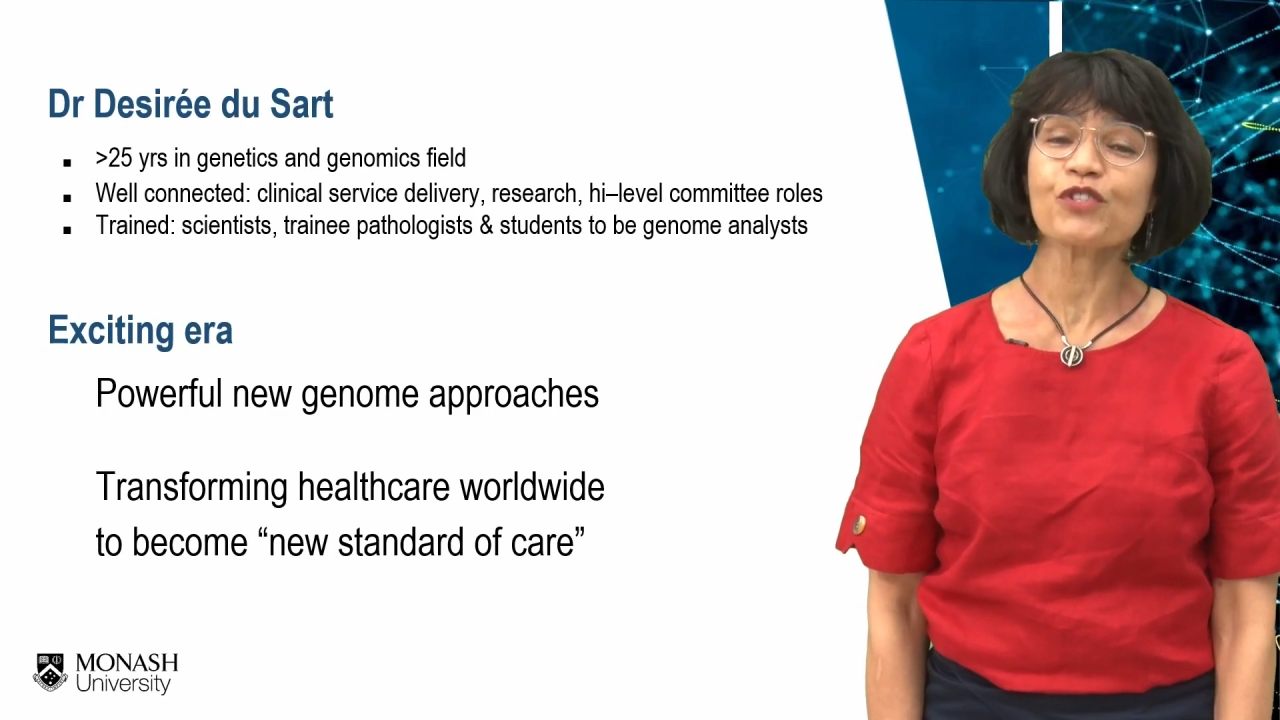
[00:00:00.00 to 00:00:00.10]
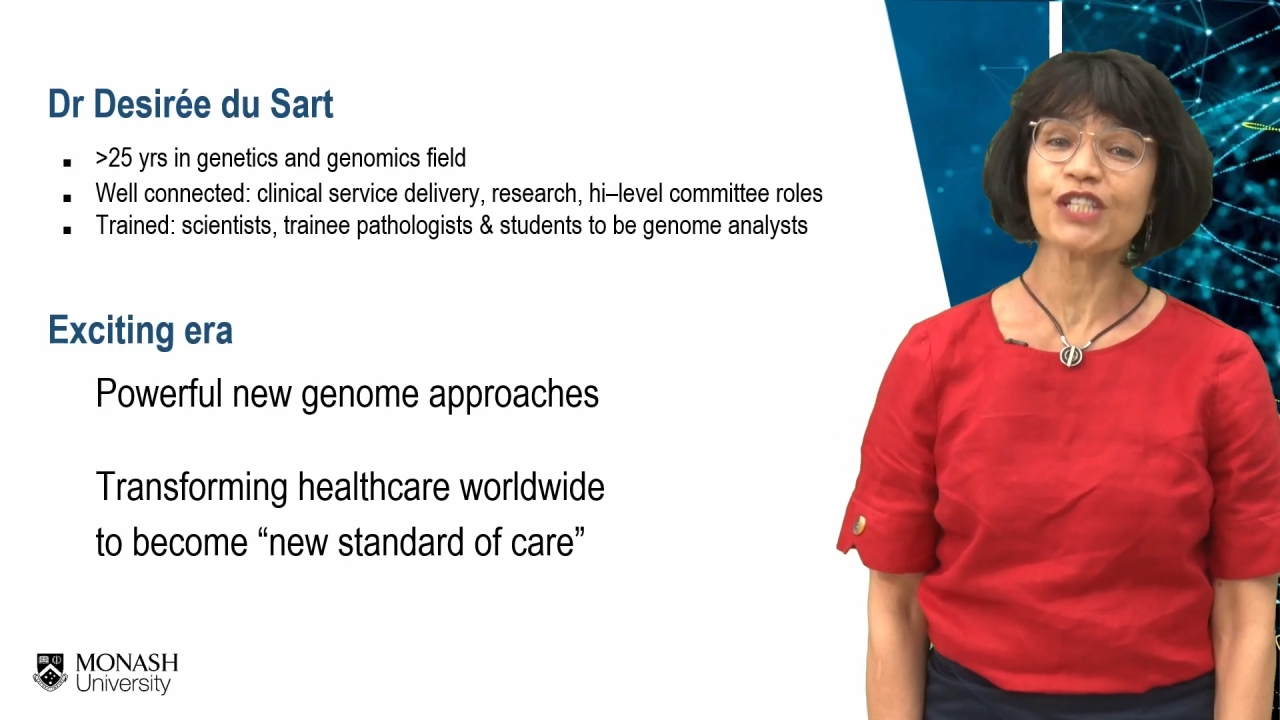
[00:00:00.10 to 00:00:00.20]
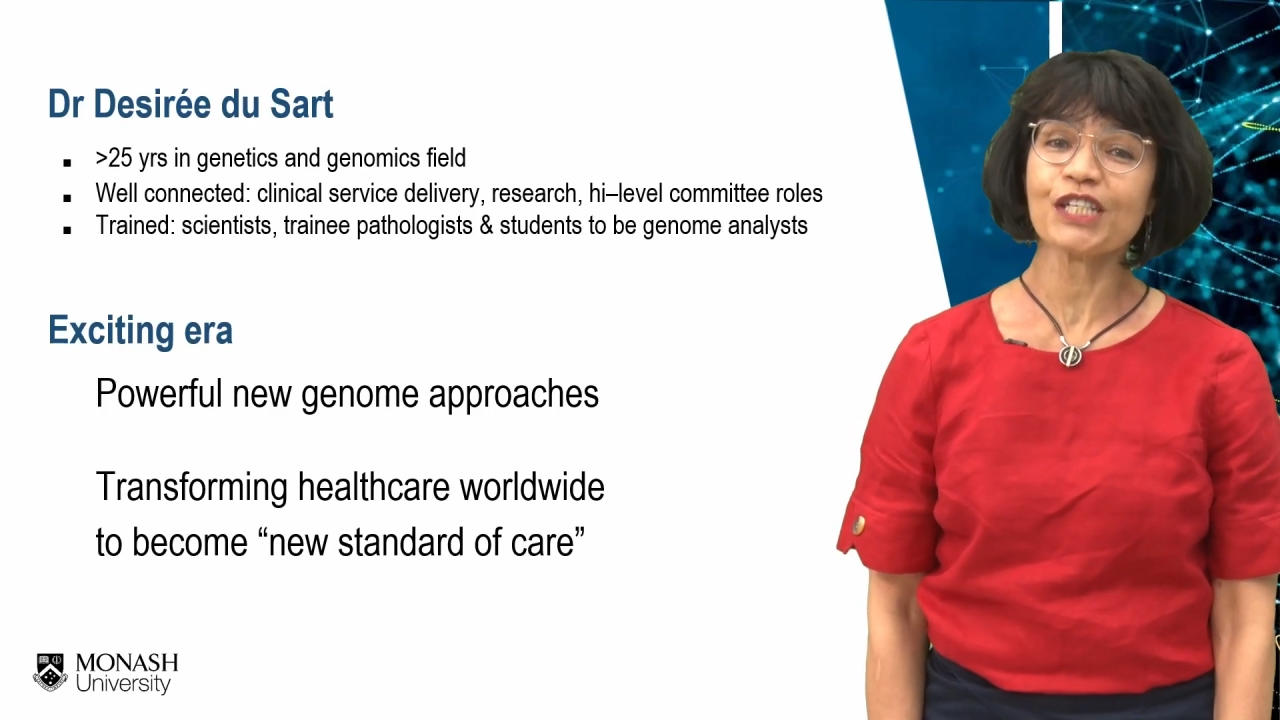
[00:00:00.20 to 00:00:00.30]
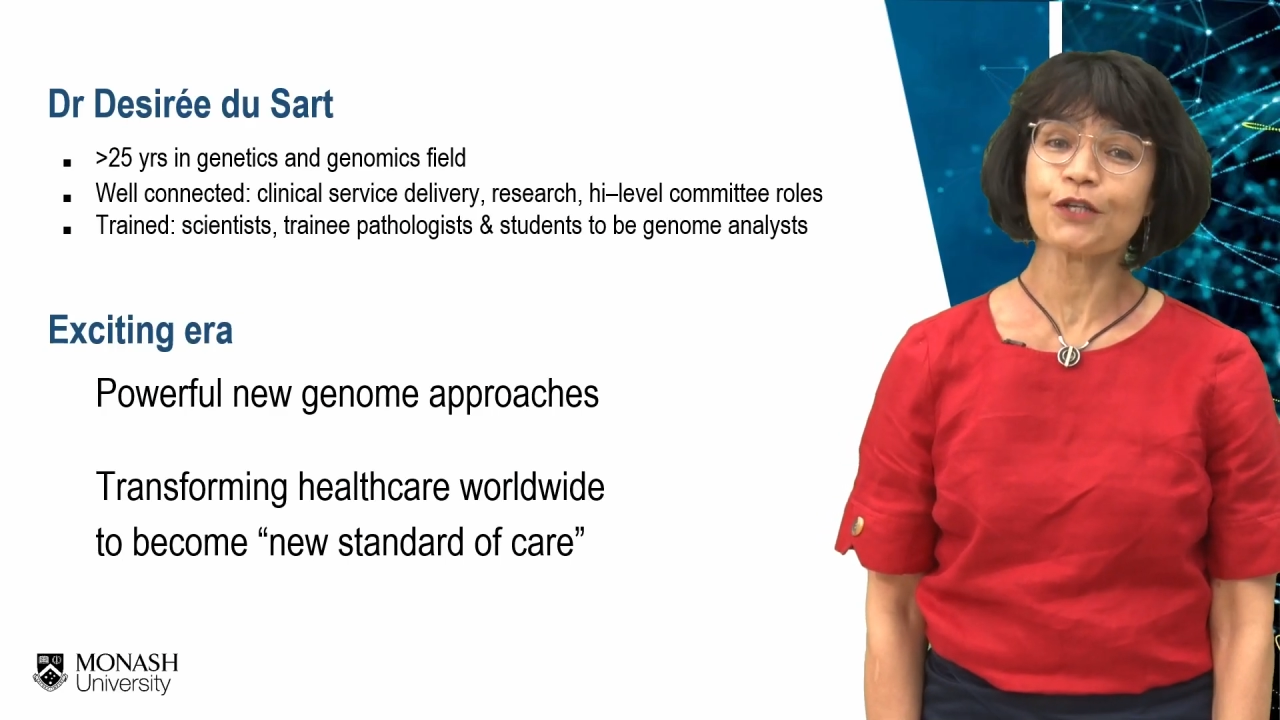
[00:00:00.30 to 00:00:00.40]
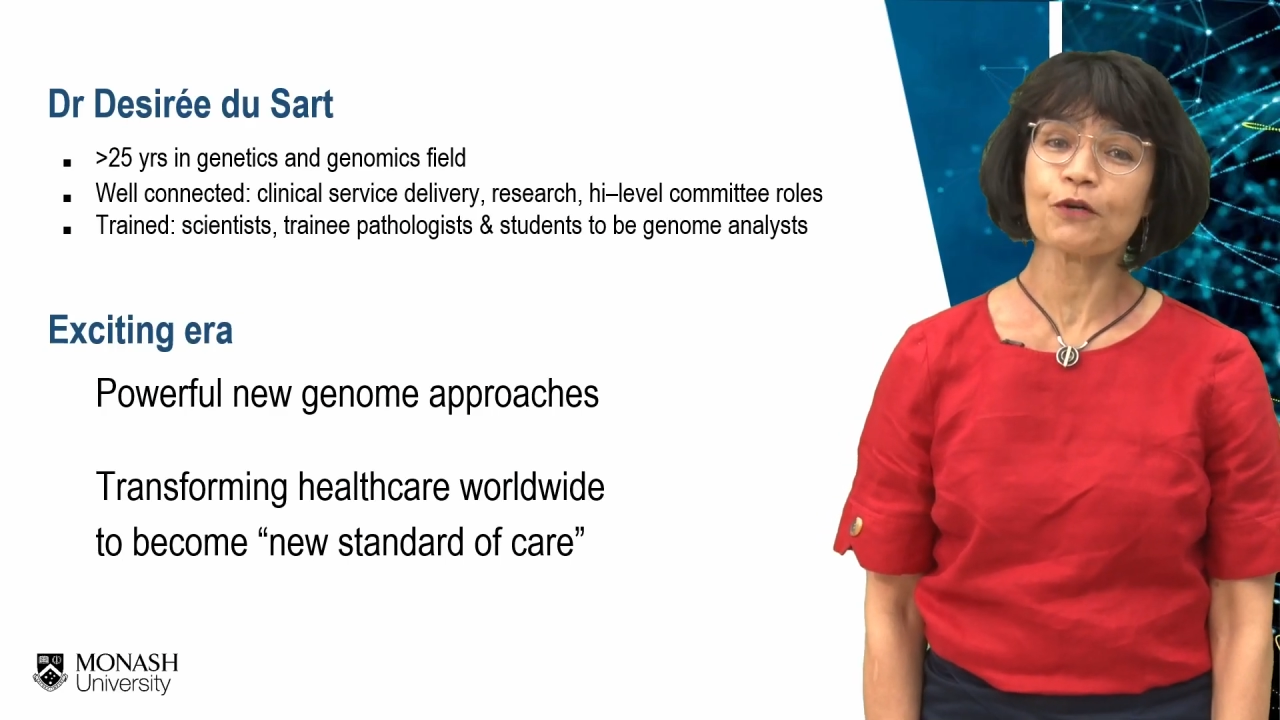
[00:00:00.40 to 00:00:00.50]

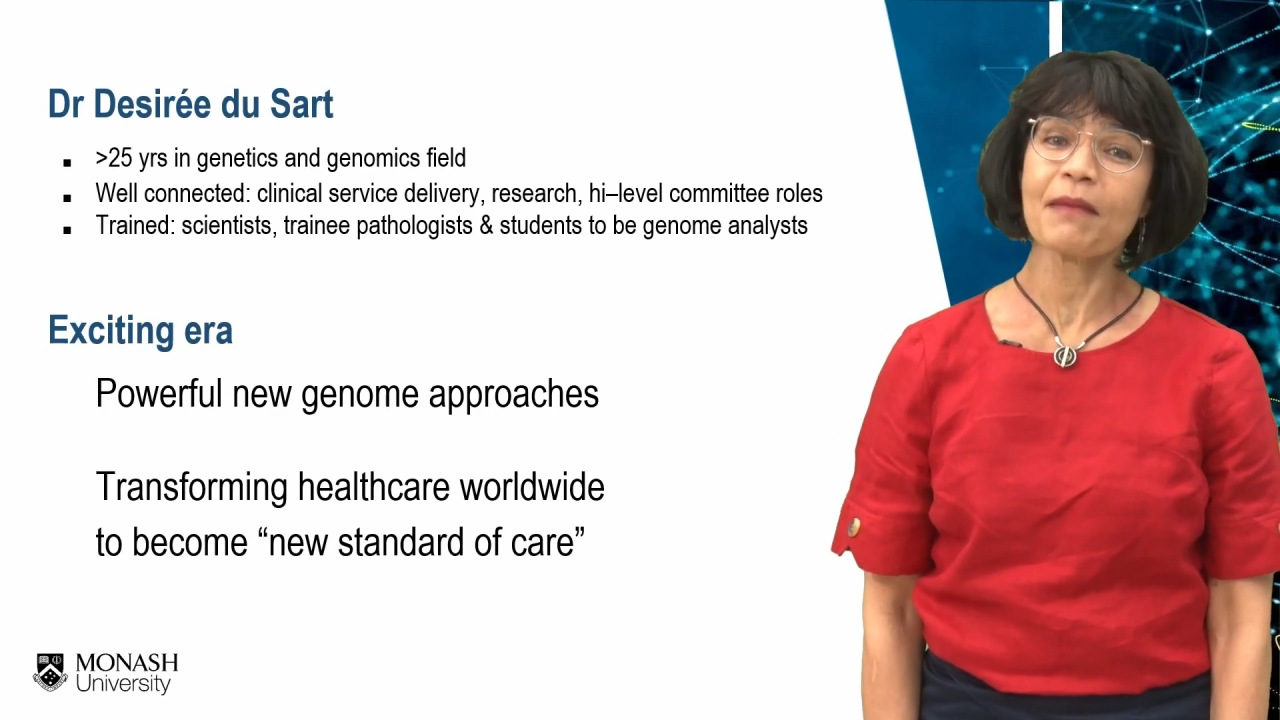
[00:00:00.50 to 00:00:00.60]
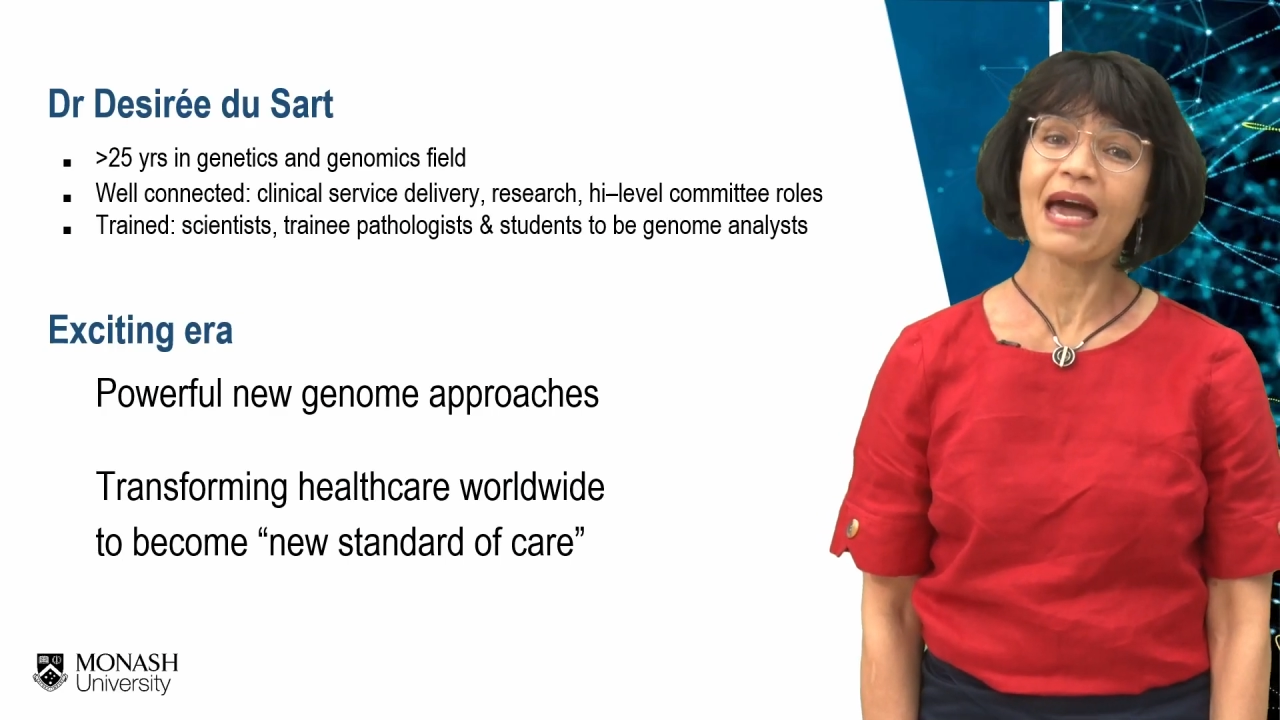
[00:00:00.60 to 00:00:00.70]
genome